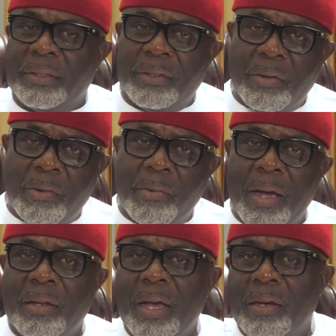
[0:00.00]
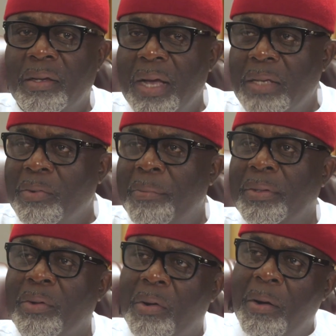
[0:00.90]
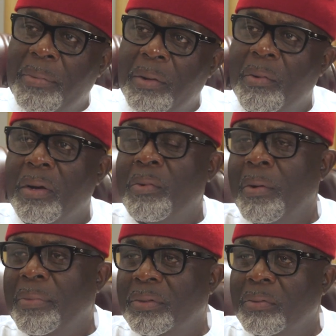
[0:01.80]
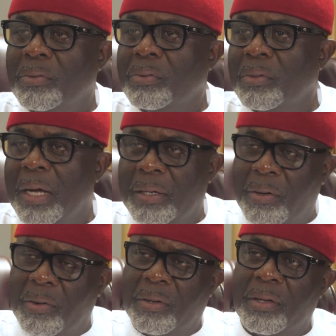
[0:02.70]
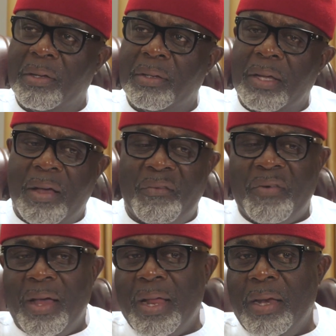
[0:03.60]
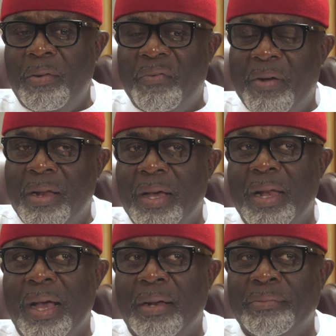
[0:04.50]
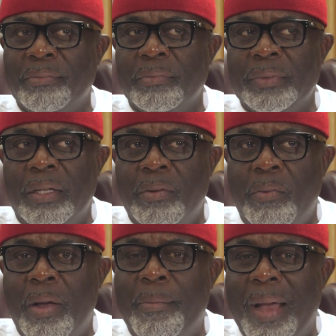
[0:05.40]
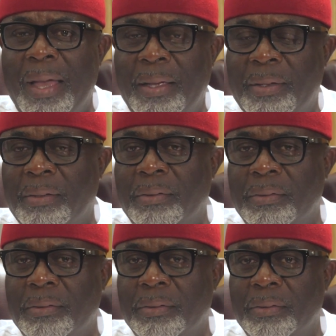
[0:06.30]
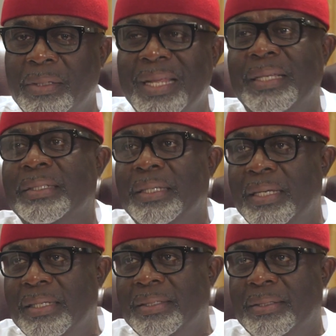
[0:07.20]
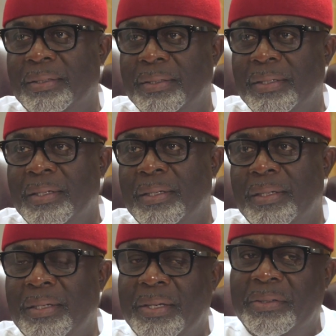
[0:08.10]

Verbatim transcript: You know, where, how do you guys want me to come in? What do you want me to do? And all. And finally, we found out that where my niche is, mm.